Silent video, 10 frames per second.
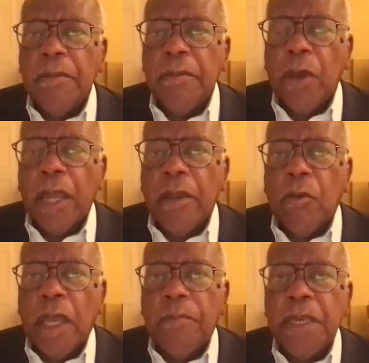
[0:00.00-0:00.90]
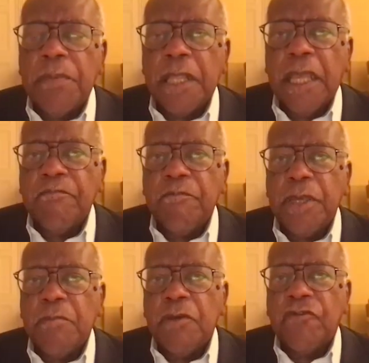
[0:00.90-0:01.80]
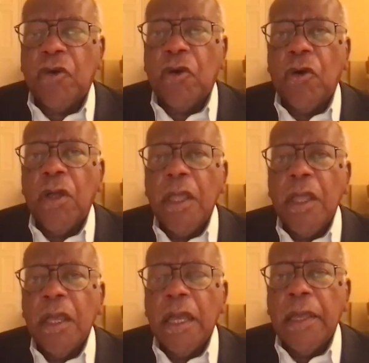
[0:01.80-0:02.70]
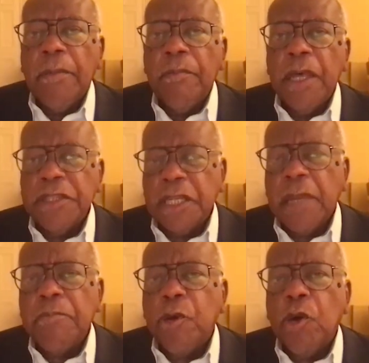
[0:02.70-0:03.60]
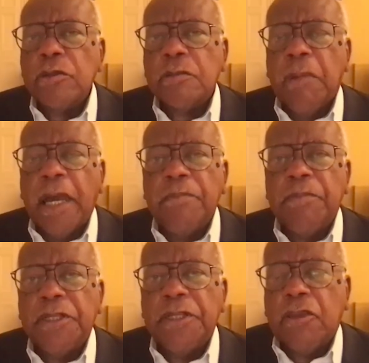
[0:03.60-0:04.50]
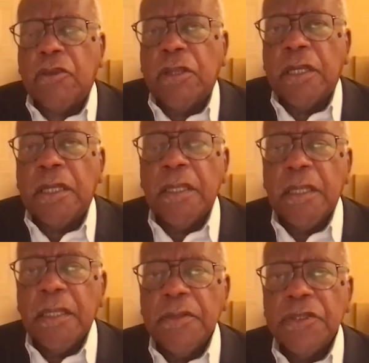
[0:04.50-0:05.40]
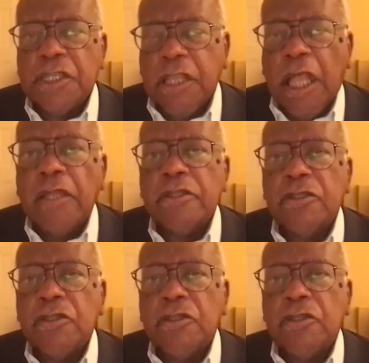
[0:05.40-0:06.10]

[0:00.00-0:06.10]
where people haven't been before, and that I brought my particular slant